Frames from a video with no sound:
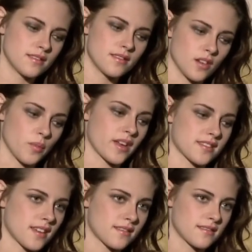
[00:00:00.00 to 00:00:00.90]
you know,
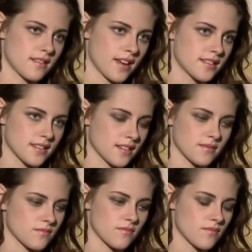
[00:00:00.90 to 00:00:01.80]
because I had
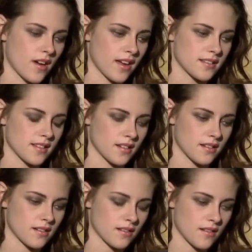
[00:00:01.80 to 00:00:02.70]

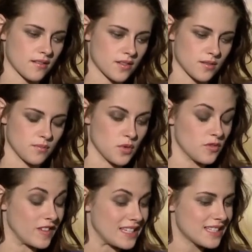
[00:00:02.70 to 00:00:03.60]
done some
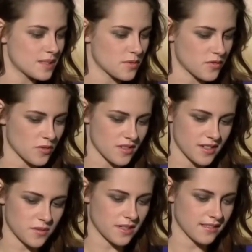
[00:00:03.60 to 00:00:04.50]
movies
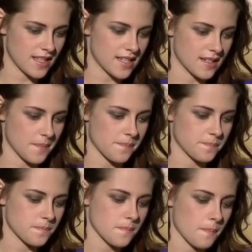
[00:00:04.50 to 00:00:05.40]
before Twilight, and
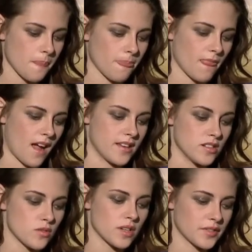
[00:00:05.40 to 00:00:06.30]
I
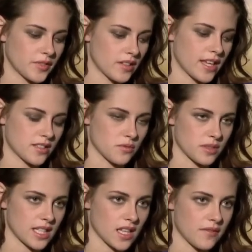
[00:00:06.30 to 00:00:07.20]
knew what it felt like to
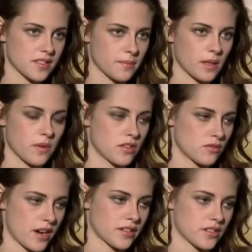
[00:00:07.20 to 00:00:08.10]
really love something with a
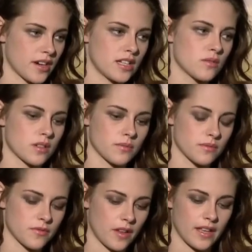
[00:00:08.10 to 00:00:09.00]
director. I knew what
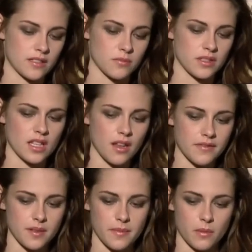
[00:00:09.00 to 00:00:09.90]
it felt like to really
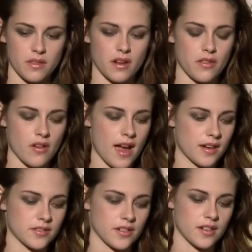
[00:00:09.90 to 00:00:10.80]
love something with another
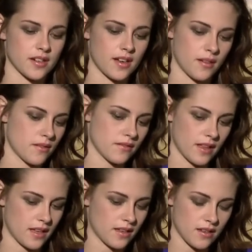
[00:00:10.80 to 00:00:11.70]
actor.
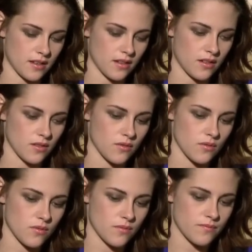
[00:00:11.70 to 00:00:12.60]
Like,
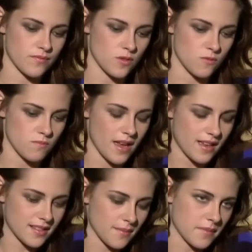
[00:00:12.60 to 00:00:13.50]
you
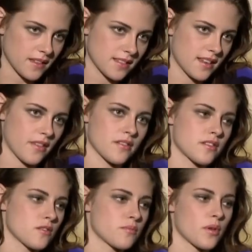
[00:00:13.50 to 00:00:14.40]
make something together,
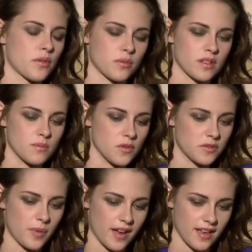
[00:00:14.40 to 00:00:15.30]
you're both really
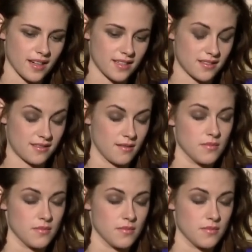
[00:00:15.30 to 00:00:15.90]
moved by it. It's the